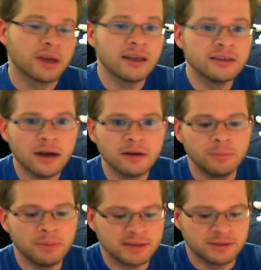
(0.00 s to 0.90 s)
Entirely
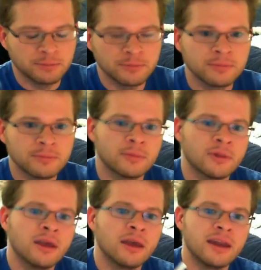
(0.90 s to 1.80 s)
pleasant.
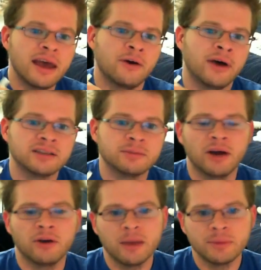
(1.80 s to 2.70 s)
Now, as a
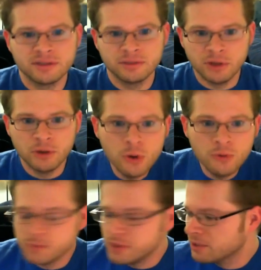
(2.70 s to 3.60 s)
biochemist, it
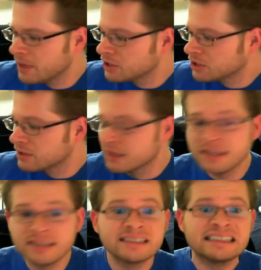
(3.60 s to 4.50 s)
behooves me to mention that
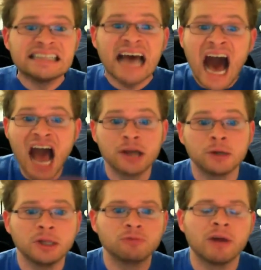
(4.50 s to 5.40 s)
this is
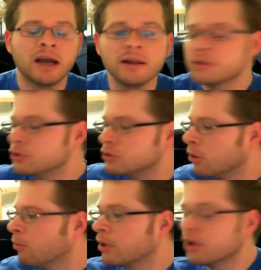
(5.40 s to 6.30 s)
entirely reckless. You
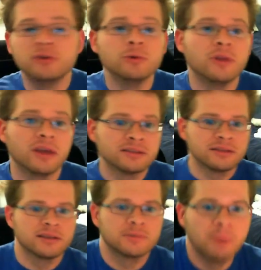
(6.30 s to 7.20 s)
don't want to do this.
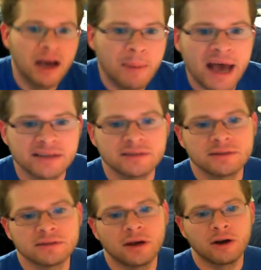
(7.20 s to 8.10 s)
This
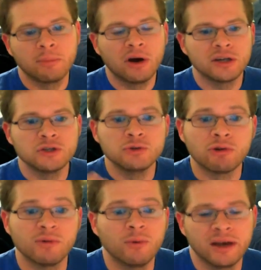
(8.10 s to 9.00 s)
bypasses our body's
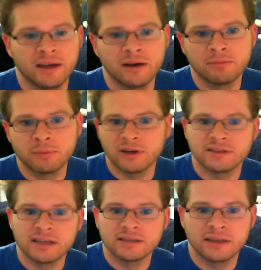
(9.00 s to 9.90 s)
normal way of
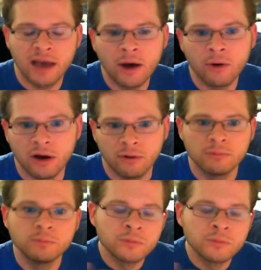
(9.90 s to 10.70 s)
processing alcohol,